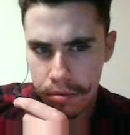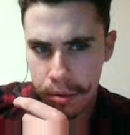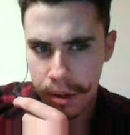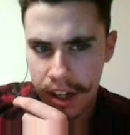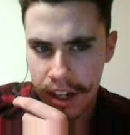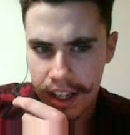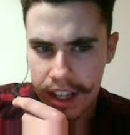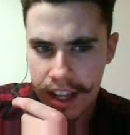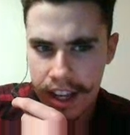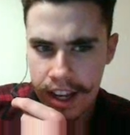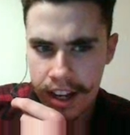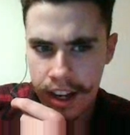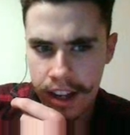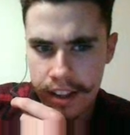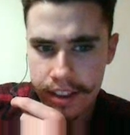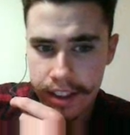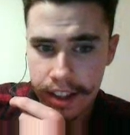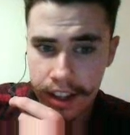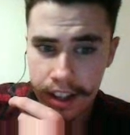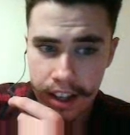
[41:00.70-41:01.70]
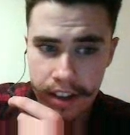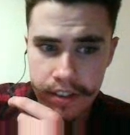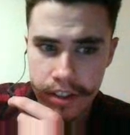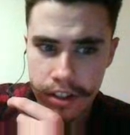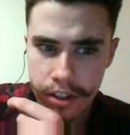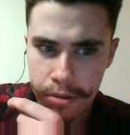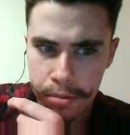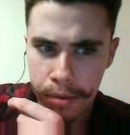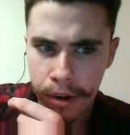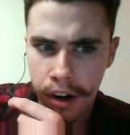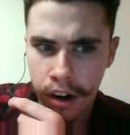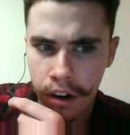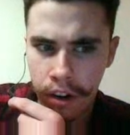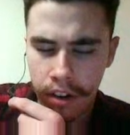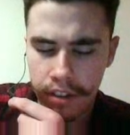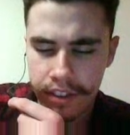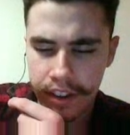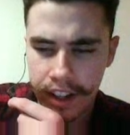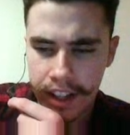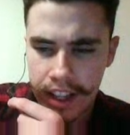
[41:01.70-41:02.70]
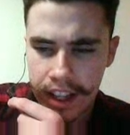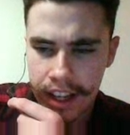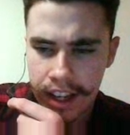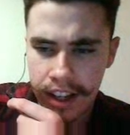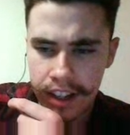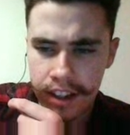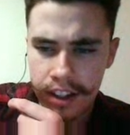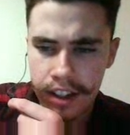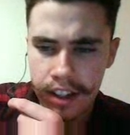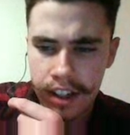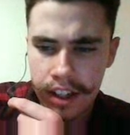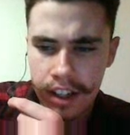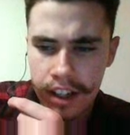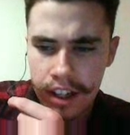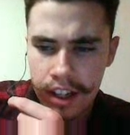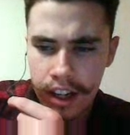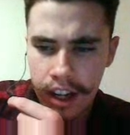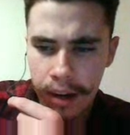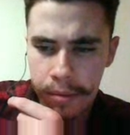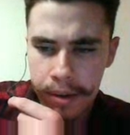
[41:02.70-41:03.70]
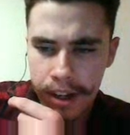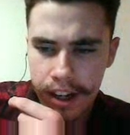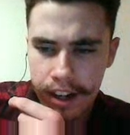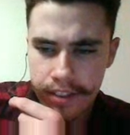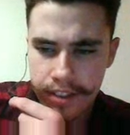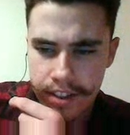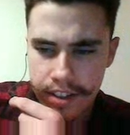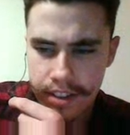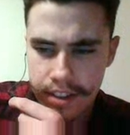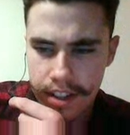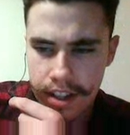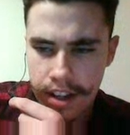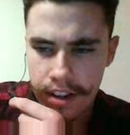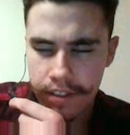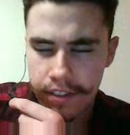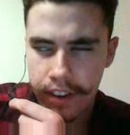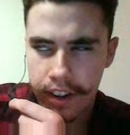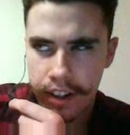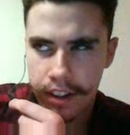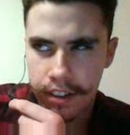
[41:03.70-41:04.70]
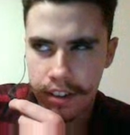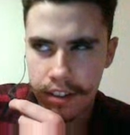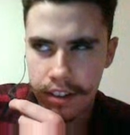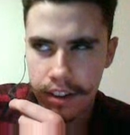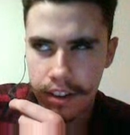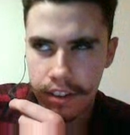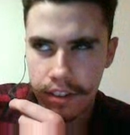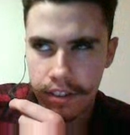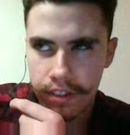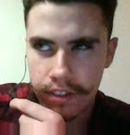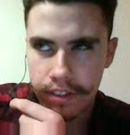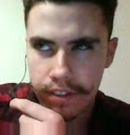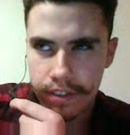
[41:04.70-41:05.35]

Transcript: when I can, I think even tomorrow, if I can, I'm gonna have to see if if